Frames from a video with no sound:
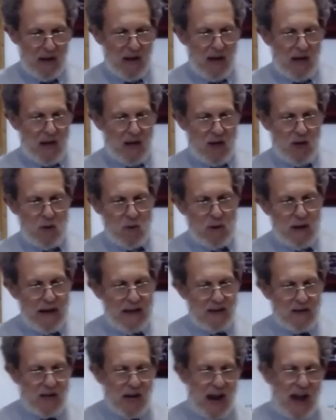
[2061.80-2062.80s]
You
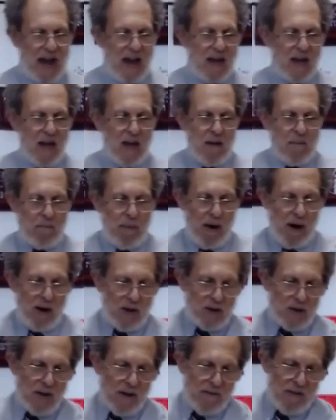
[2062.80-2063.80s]
can take
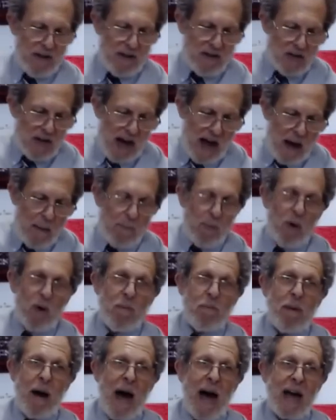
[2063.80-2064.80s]
parts of the top or
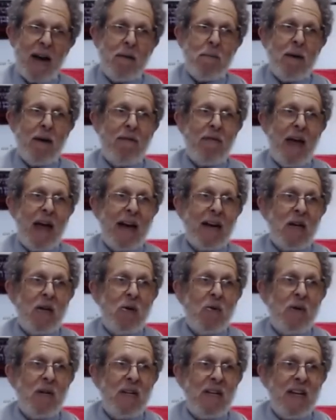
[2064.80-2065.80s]
bottom of that
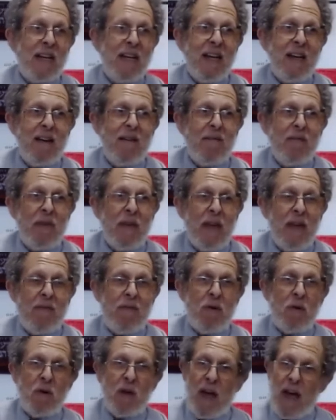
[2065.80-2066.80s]
unity, if
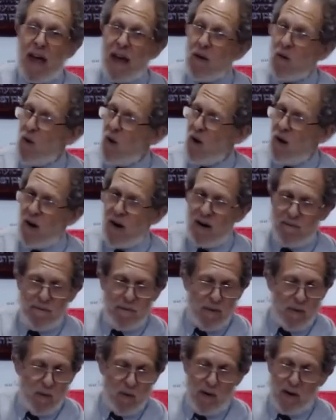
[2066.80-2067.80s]
you'd like, or,
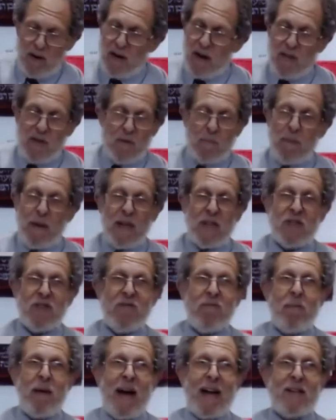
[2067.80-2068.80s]
or another piece of
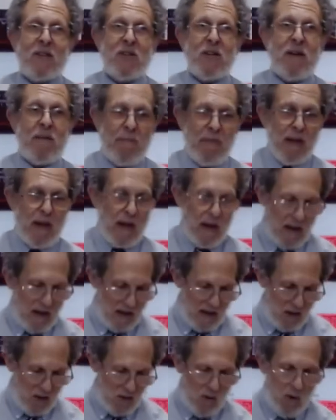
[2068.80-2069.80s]
matzah.
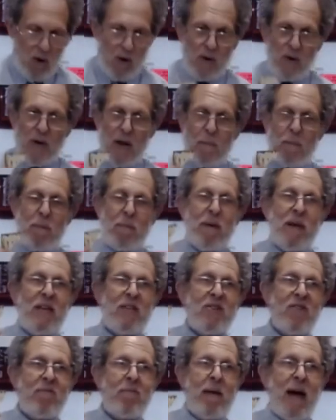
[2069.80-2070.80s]
And you hold up a
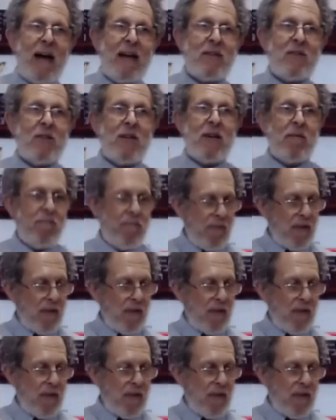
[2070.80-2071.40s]
piece of matzah